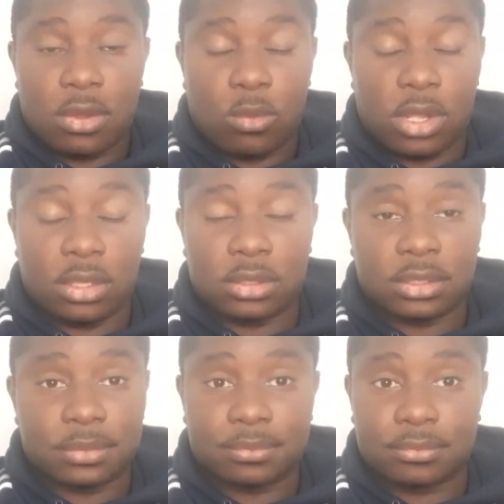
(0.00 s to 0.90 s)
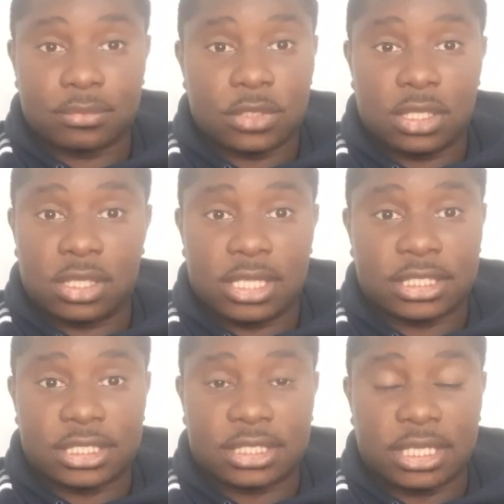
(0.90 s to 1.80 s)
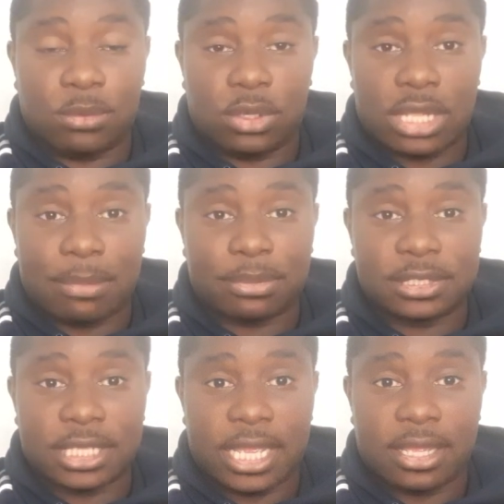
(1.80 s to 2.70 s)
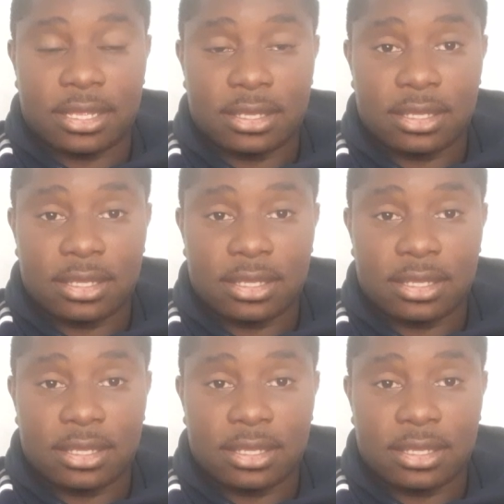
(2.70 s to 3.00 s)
Well, let's just see what happens there.